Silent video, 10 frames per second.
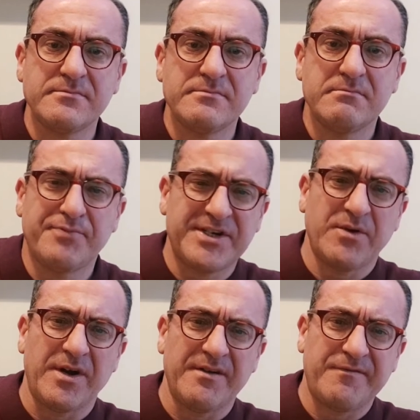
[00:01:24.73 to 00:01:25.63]
But do you
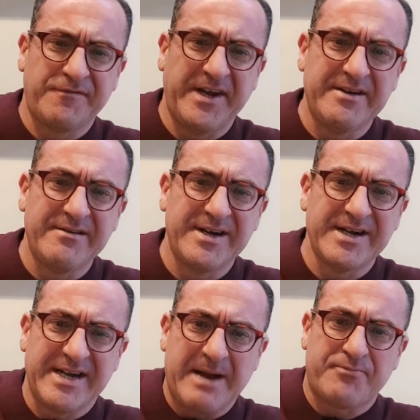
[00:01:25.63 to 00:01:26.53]
want fear
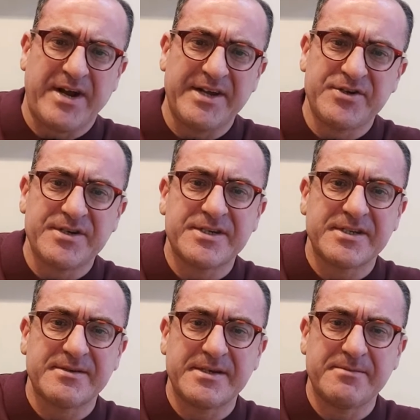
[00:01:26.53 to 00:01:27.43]
and apprehension to
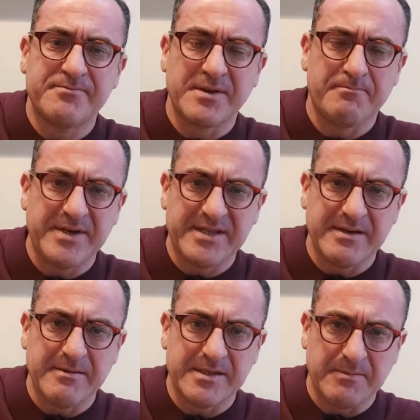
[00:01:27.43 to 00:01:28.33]
be
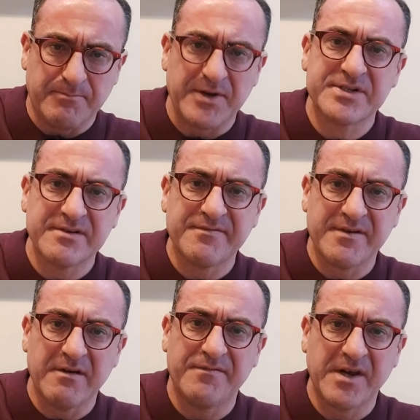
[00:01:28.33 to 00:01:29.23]
the boss
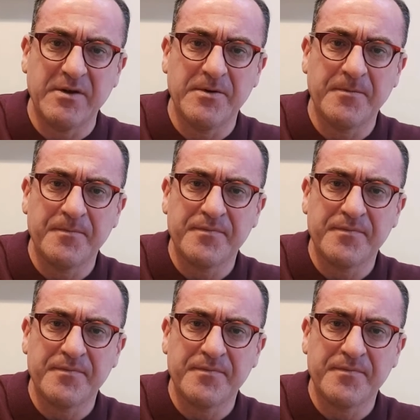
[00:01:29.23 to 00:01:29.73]
of you?